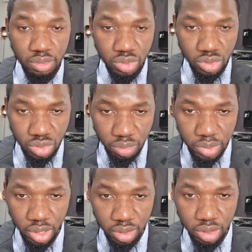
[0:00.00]

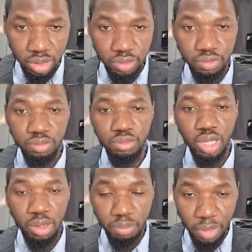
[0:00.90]
subtract
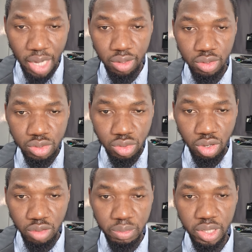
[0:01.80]
minus
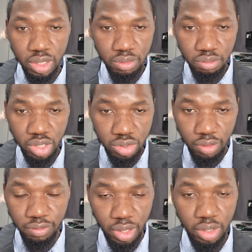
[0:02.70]
log B base
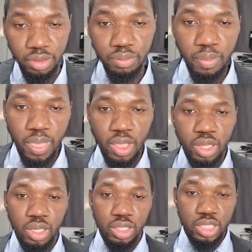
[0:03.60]
of 10.
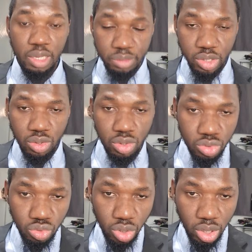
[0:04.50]
The same thing goes
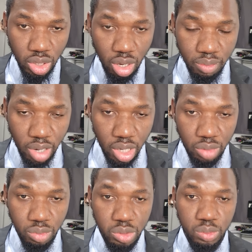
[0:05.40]
to a number in
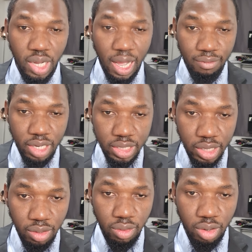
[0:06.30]
which we have, let's
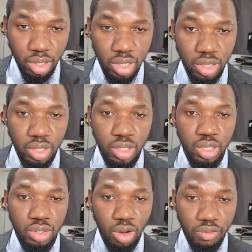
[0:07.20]
say, log
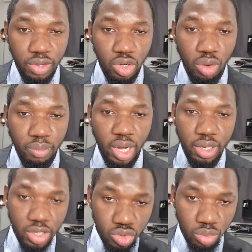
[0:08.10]
of a number
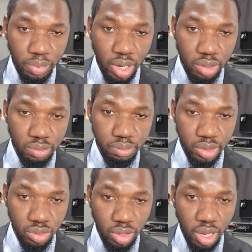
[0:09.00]
raised to
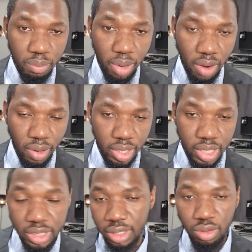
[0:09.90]
particular power,
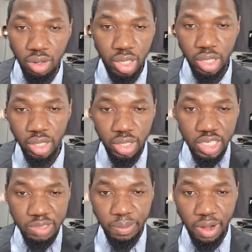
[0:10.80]
let's say log A
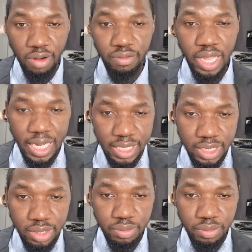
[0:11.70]
raised to power of x.